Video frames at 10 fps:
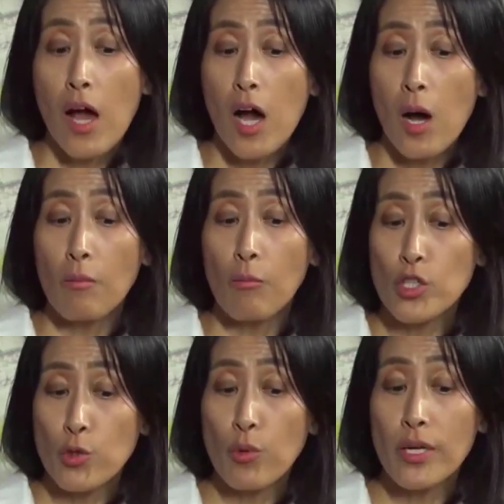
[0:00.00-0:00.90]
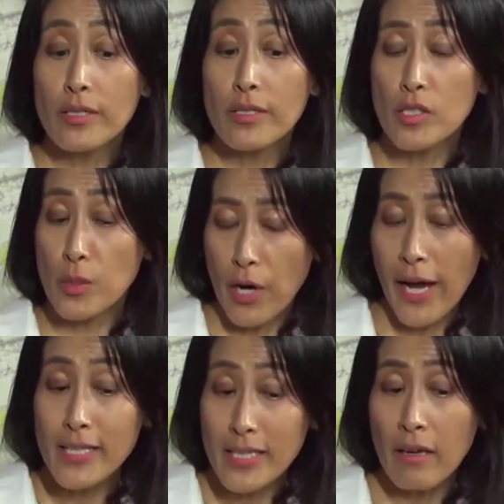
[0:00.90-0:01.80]
um, which was
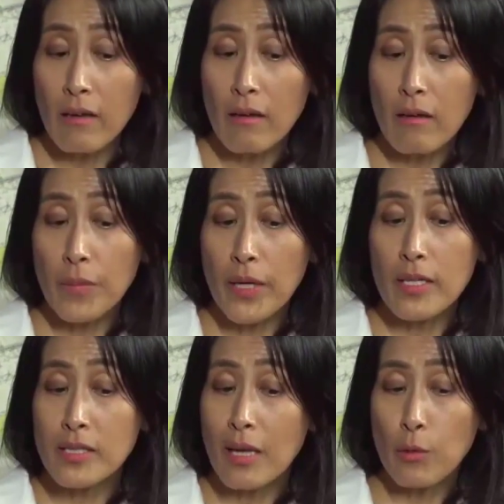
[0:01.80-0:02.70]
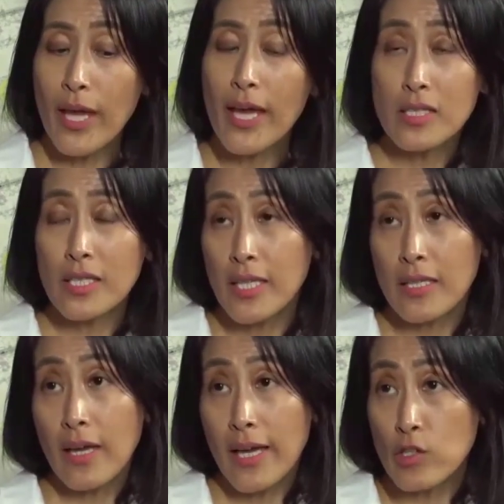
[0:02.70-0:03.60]
surprising because I mean we had seen
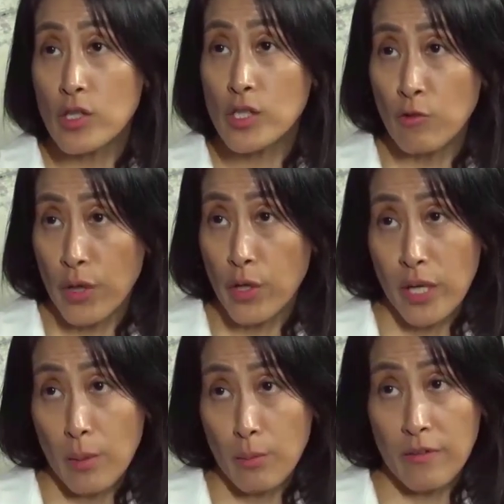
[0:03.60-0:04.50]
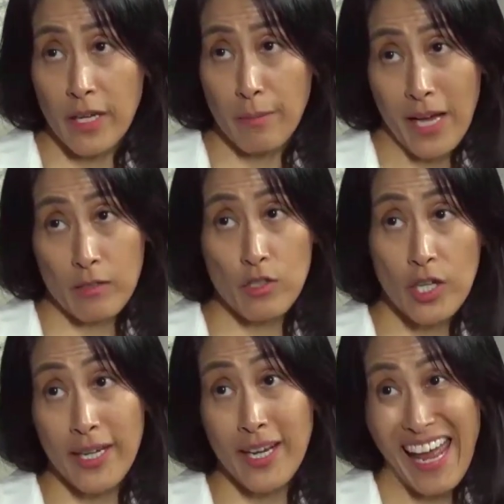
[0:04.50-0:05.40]
indications of North Korea pivoting back to
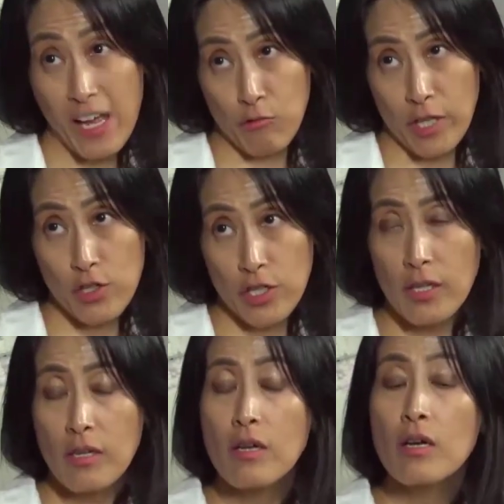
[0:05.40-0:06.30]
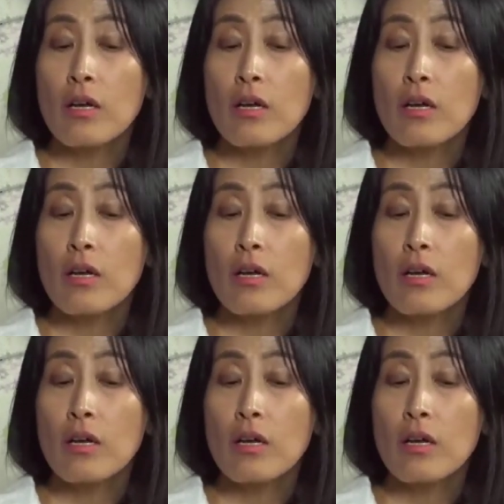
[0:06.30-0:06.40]
China and Russia,